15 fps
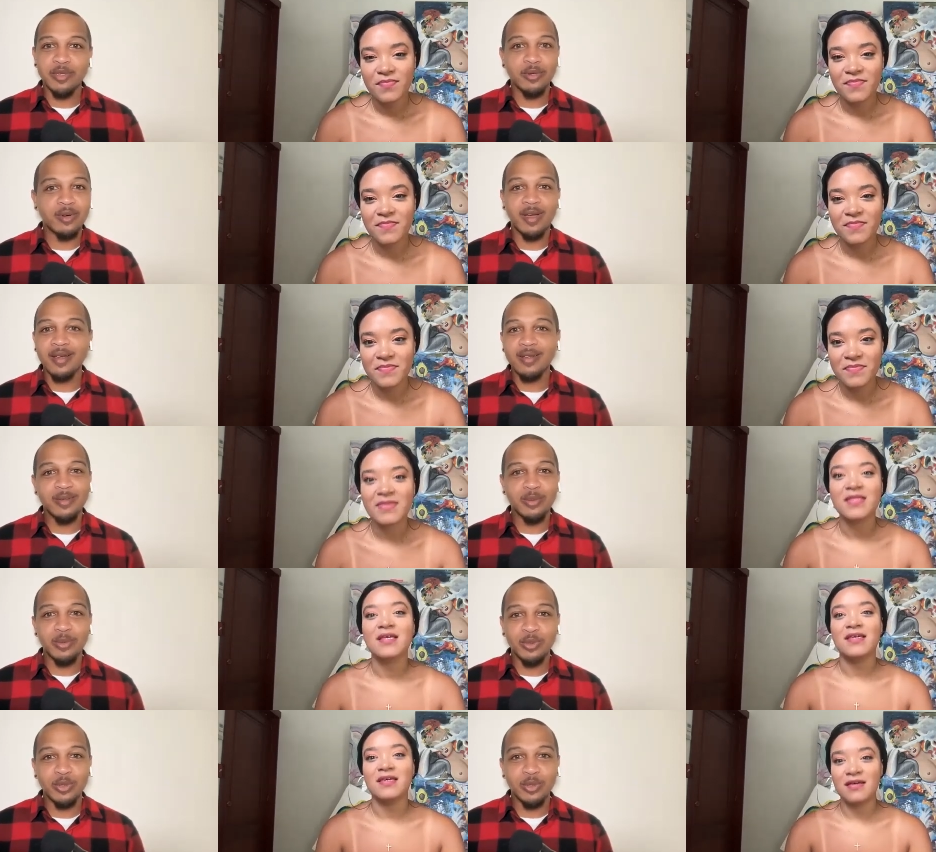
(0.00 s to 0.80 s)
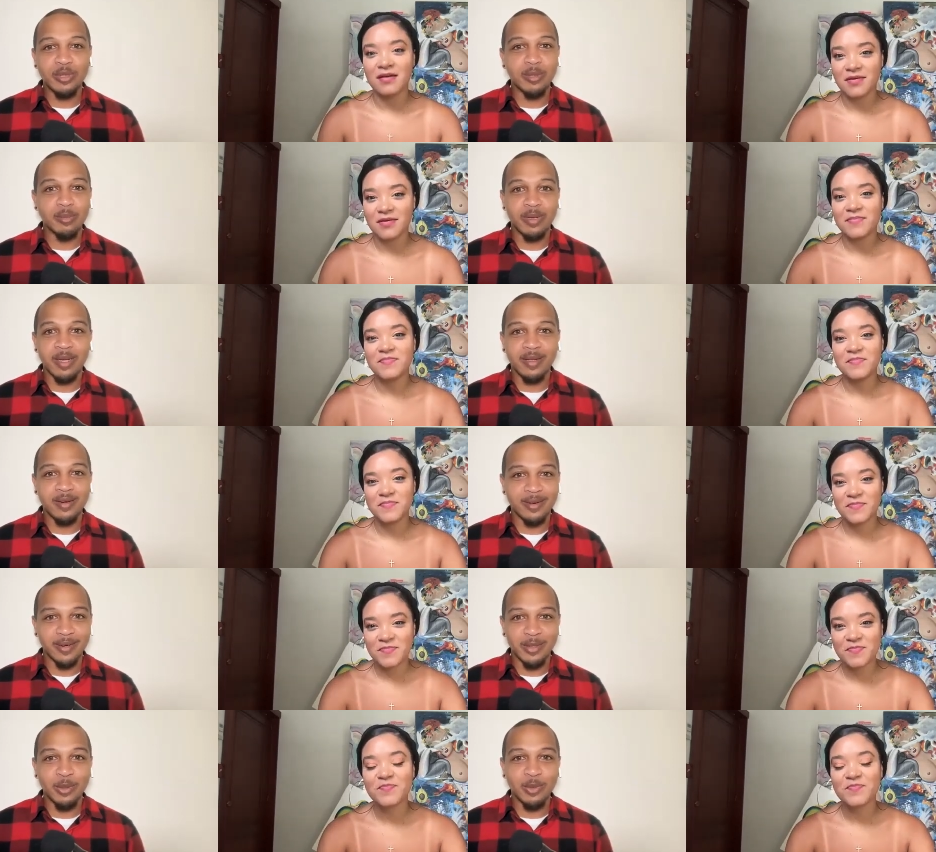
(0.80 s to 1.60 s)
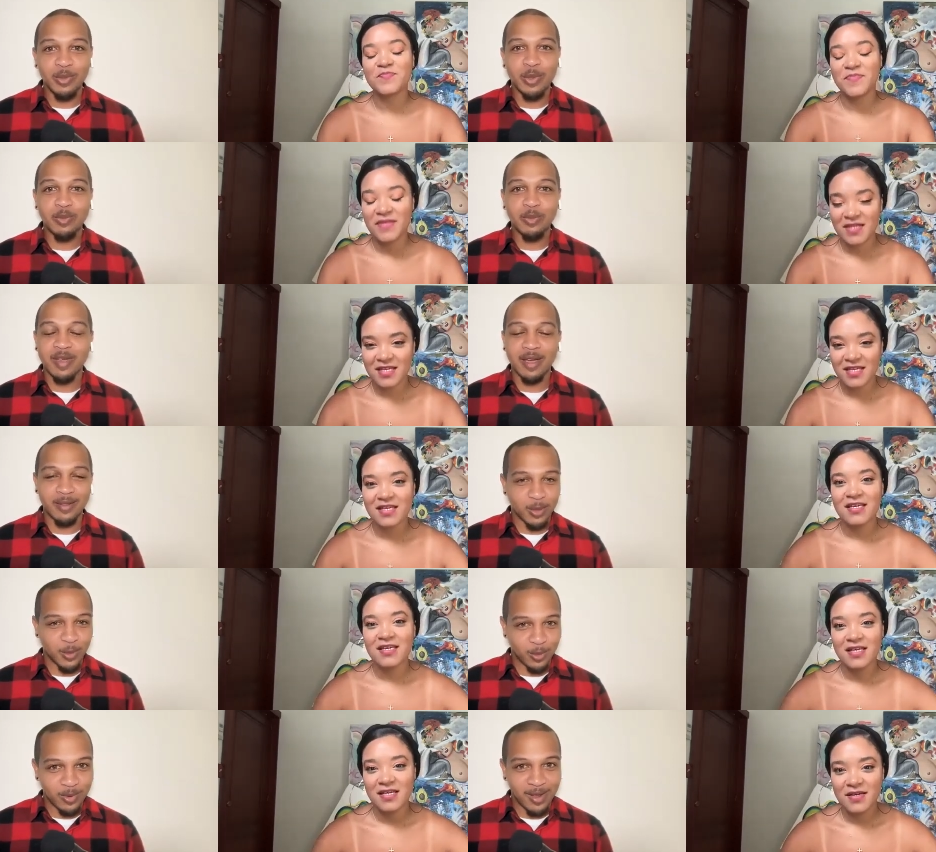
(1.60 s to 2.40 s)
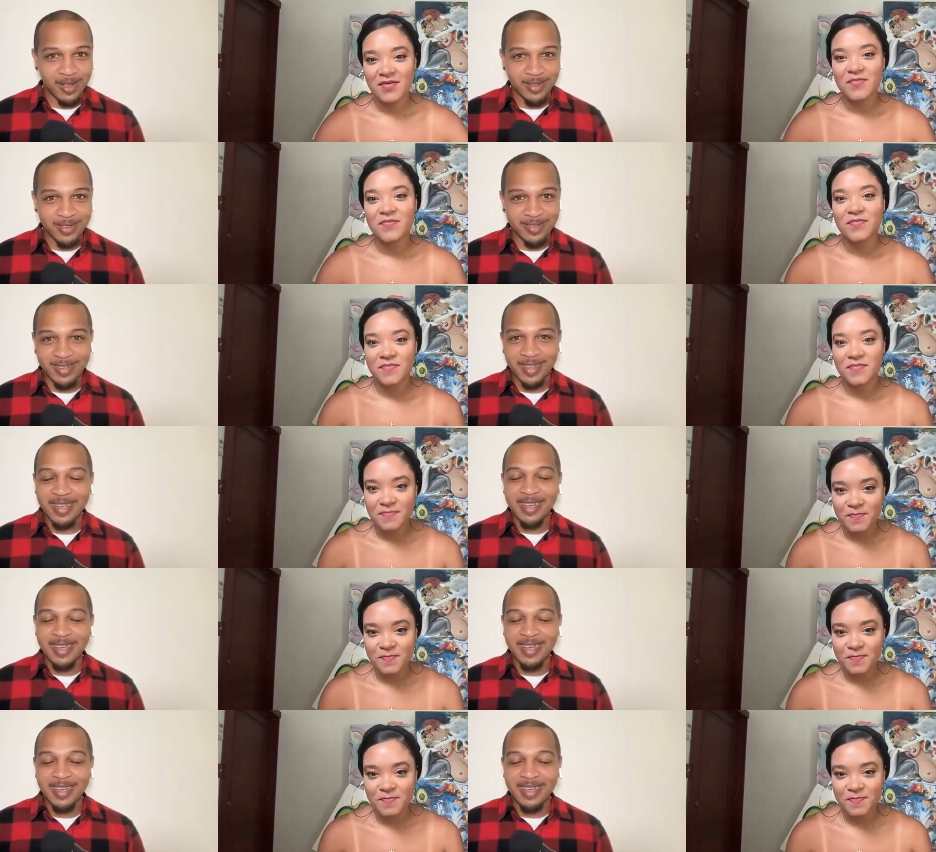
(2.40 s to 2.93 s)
Speaker 1: You're not just a painter. You you've got the rugs.